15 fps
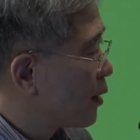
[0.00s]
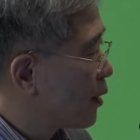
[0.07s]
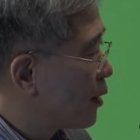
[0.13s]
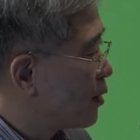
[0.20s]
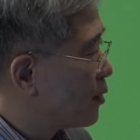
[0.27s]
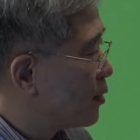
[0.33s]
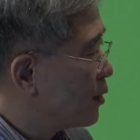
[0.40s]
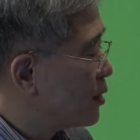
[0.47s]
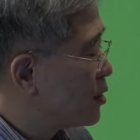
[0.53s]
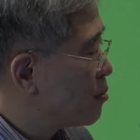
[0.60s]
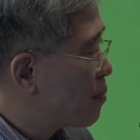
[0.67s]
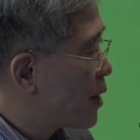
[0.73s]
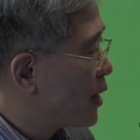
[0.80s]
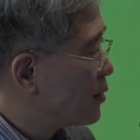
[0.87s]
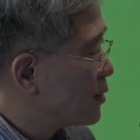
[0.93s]

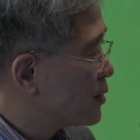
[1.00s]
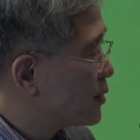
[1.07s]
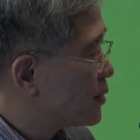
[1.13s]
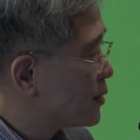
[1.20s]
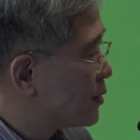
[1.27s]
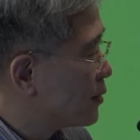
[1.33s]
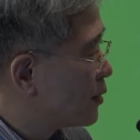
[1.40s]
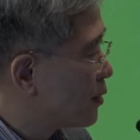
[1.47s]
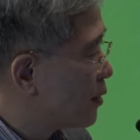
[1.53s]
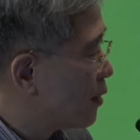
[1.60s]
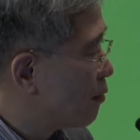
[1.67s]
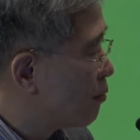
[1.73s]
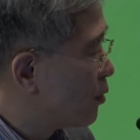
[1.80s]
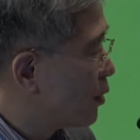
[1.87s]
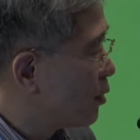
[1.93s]
independence
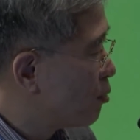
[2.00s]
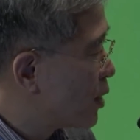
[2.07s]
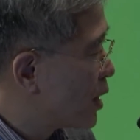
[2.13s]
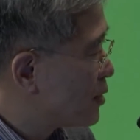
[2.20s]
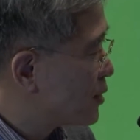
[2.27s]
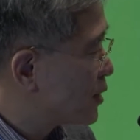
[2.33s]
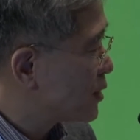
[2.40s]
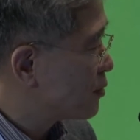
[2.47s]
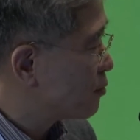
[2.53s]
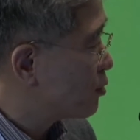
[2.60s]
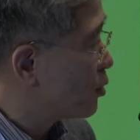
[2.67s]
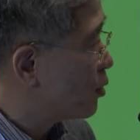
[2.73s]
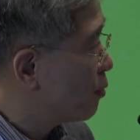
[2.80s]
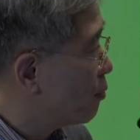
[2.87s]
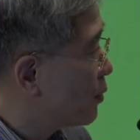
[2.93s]
of the United States
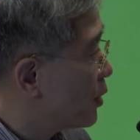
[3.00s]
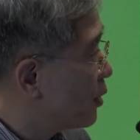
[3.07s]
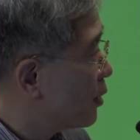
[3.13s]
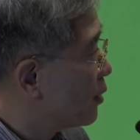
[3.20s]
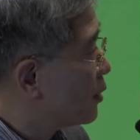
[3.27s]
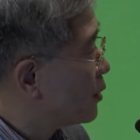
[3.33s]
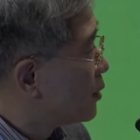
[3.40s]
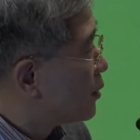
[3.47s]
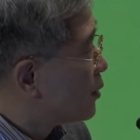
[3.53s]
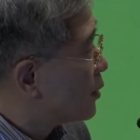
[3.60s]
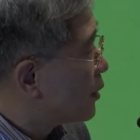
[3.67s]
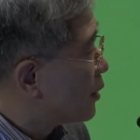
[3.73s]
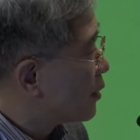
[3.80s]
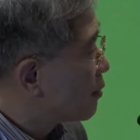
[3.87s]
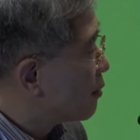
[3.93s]
from the
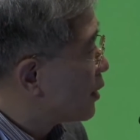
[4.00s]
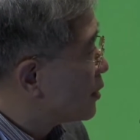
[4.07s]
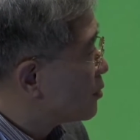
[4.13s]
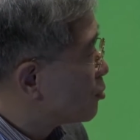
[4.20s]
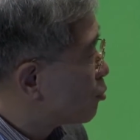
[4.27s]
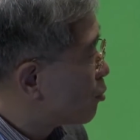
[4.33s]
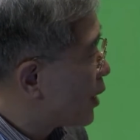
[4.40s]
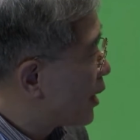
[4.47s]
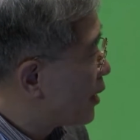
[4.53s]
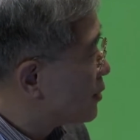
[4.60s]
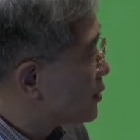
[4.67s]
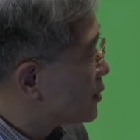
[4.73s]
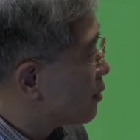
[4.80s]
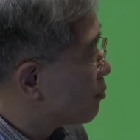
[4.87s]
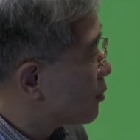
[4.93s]
England reign,
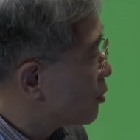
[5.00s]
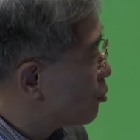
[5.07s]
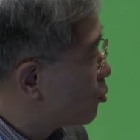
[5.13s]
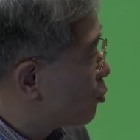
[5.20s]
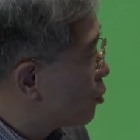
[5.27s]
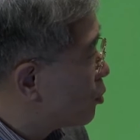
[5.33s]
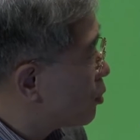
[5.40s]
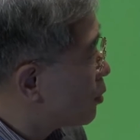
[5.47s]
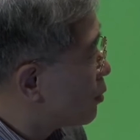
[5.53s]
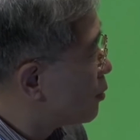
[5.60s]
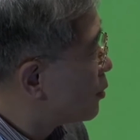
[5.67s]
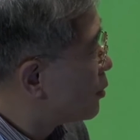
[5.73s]
something rule.